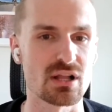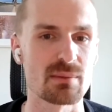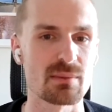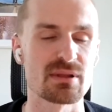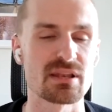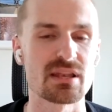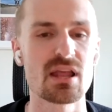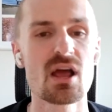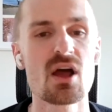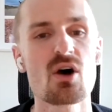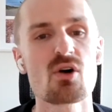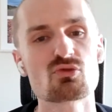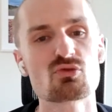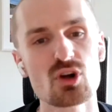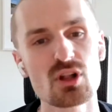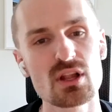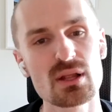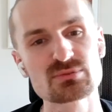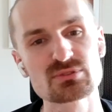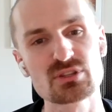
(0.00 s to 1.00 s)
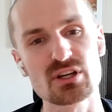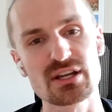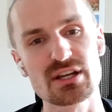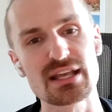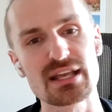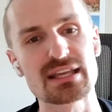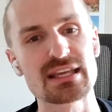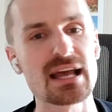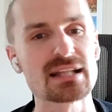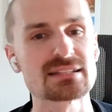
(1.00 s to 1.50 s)
And roll ups are going to
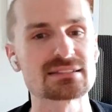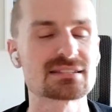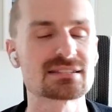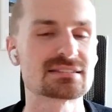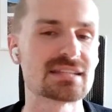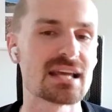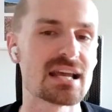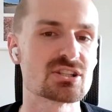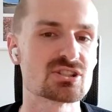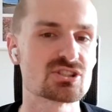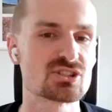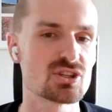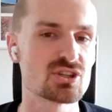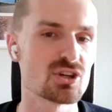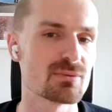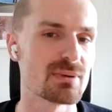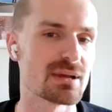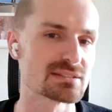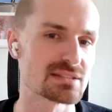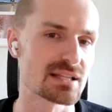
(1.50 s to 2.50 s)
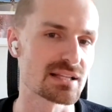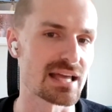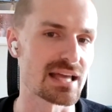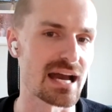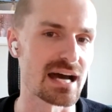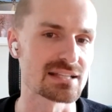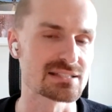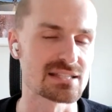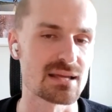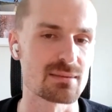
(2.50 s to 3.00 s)
get to stage two basically
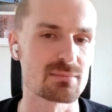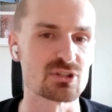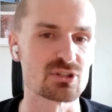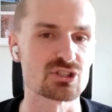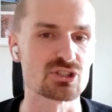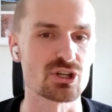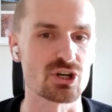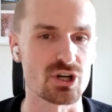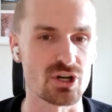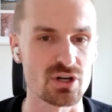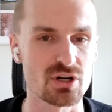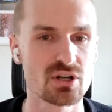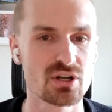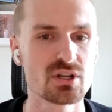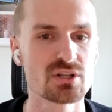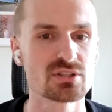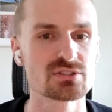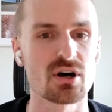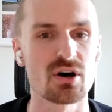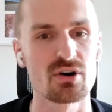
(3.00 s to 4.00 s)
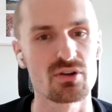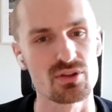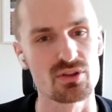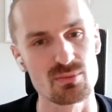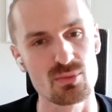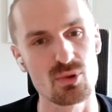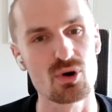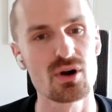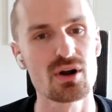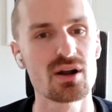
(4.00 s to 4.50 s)
as they mature. So the
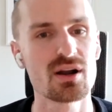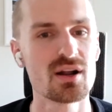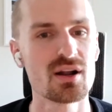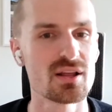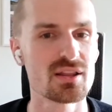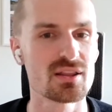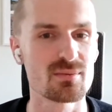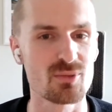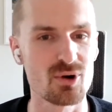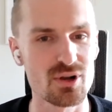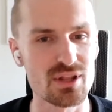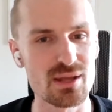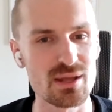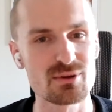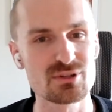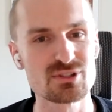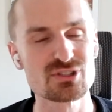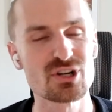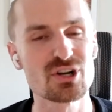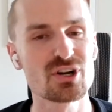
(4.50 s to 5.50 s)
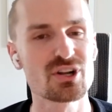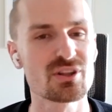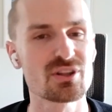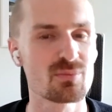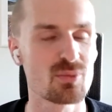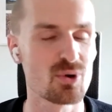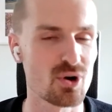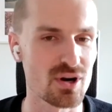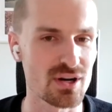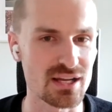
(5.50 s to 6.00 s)
more the more they mature, the
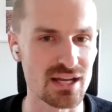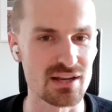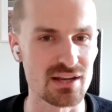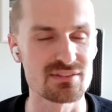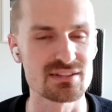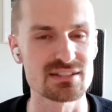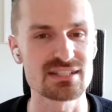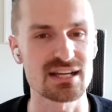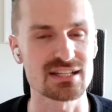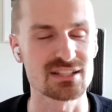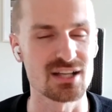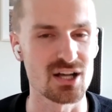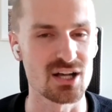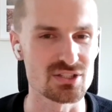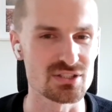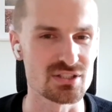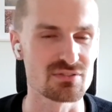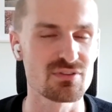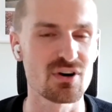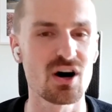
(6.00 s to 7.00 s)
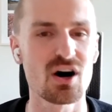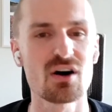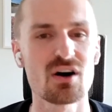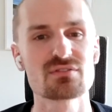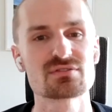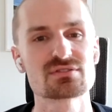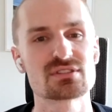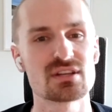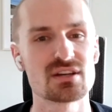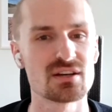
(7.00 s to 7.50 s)
more kind of the technology evolves,
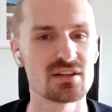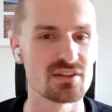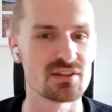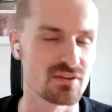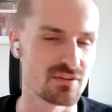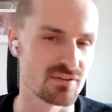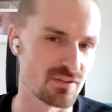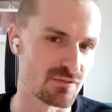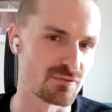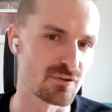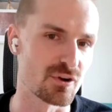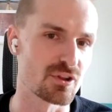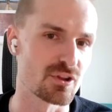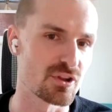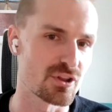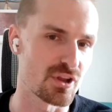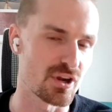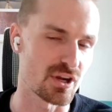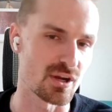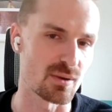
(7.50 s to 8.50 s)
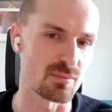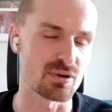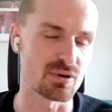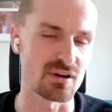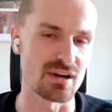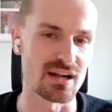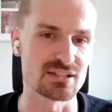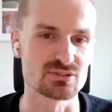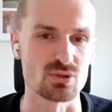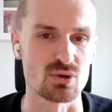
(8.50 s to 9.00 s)
the, the, the further they're going to
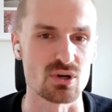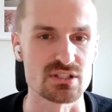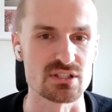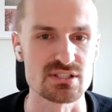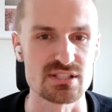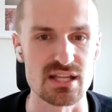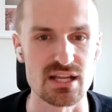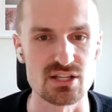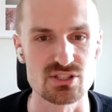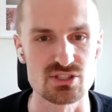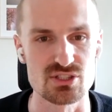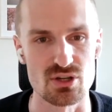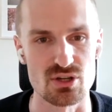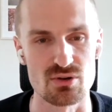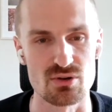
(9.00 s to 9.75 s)
progress towards stage two.